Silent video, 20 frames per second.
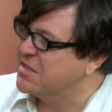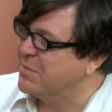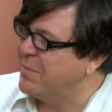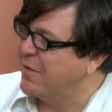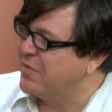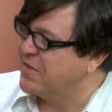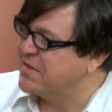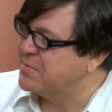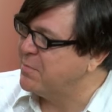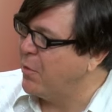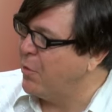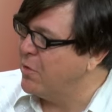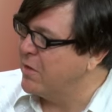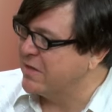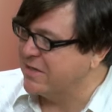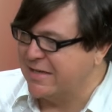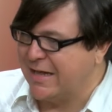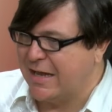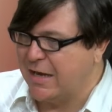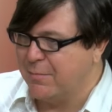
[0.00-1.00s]
us about this
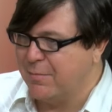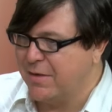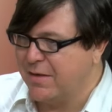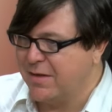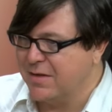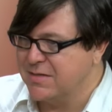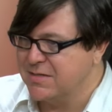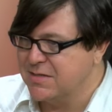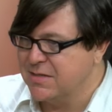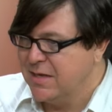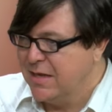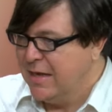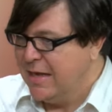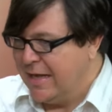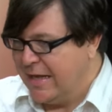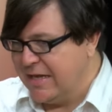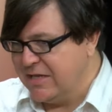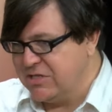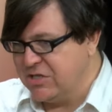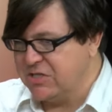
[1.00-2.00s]
polling data because
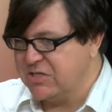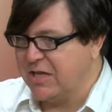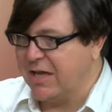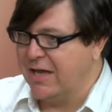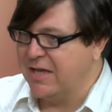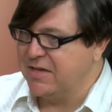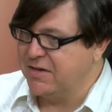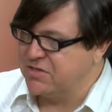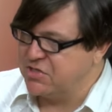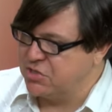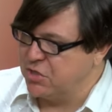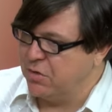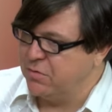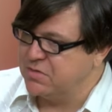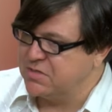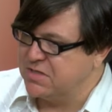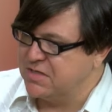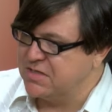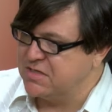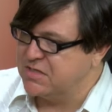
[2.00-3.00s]
it just kind of
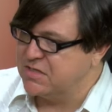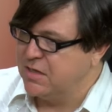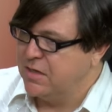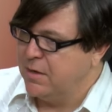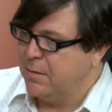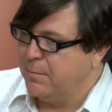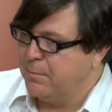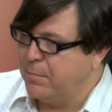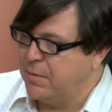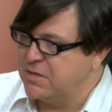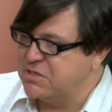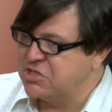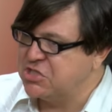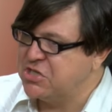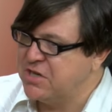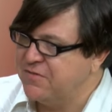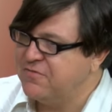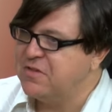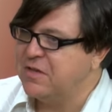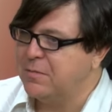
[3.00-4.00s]
shows this this
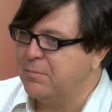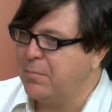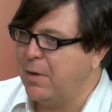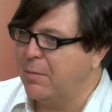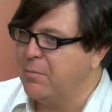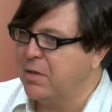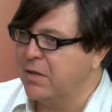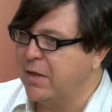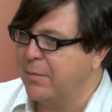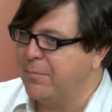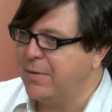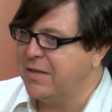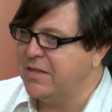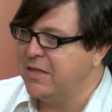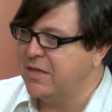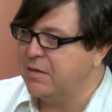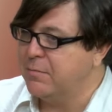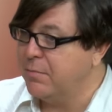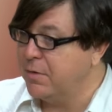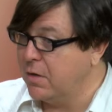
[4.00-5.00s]
shift in public
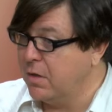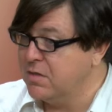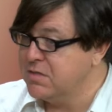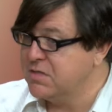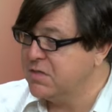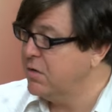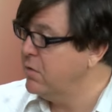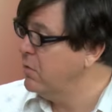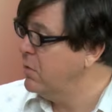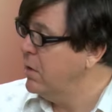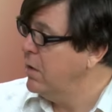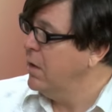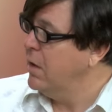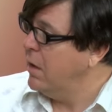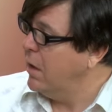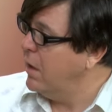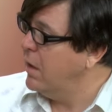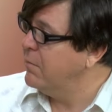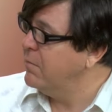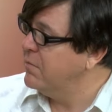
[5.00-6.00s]
opinion, but also
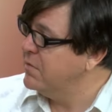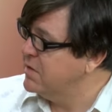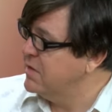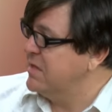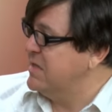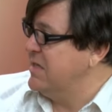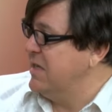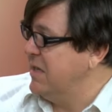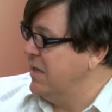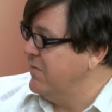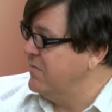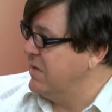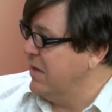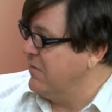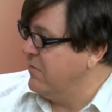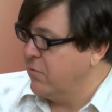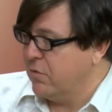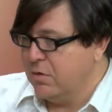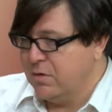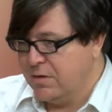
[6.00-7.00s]
um, the city of
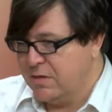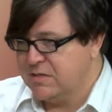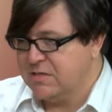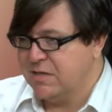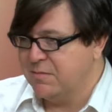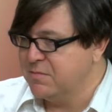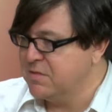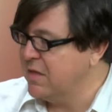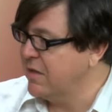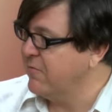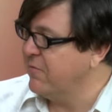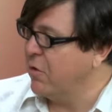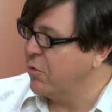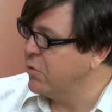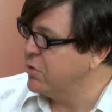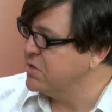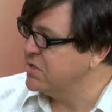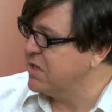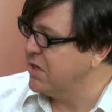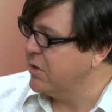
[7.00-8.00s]
Denver. It seems like
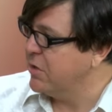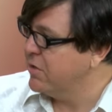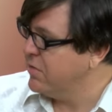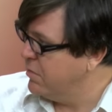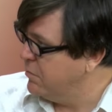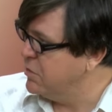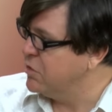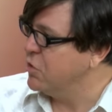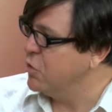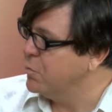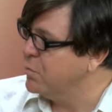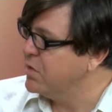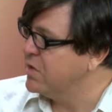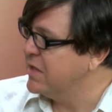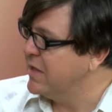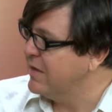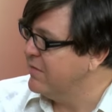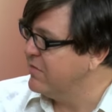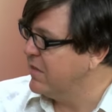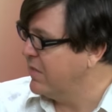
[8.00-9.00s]
voters here do
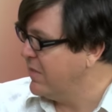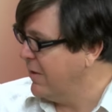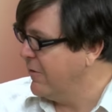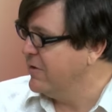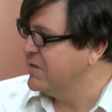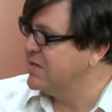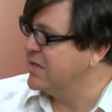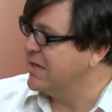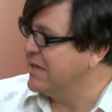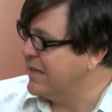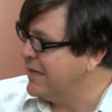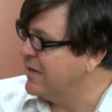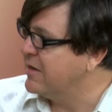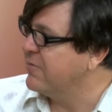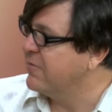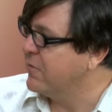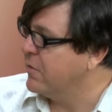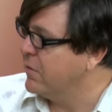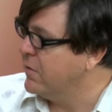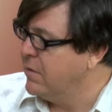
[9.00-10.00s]
believe that there is a
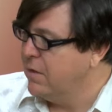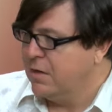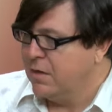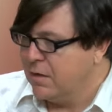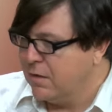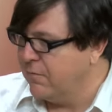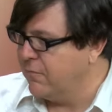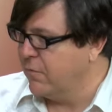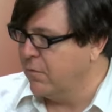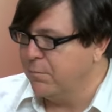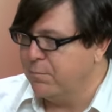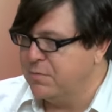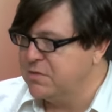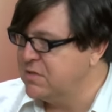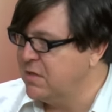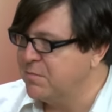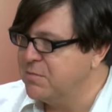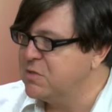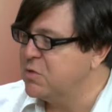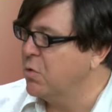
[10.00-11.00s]
need for for
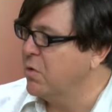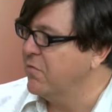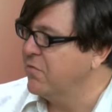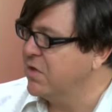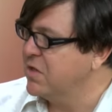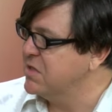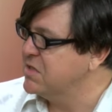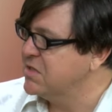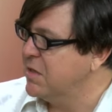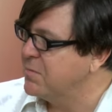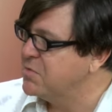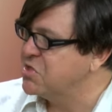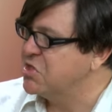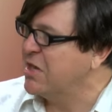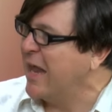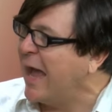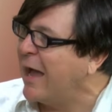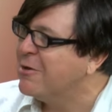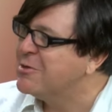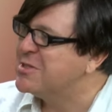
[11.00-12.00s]
some sort of
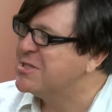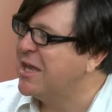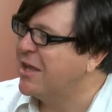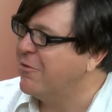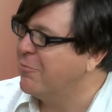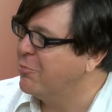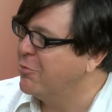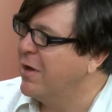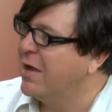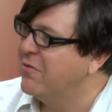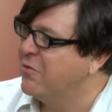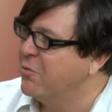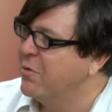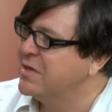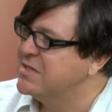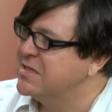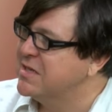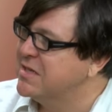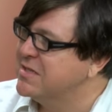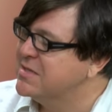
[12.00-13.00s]
consumption outside of private
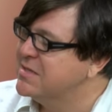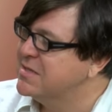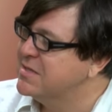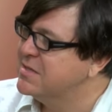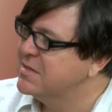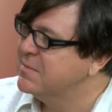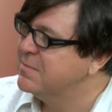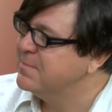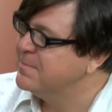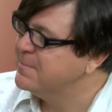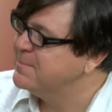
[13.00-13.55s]
residences.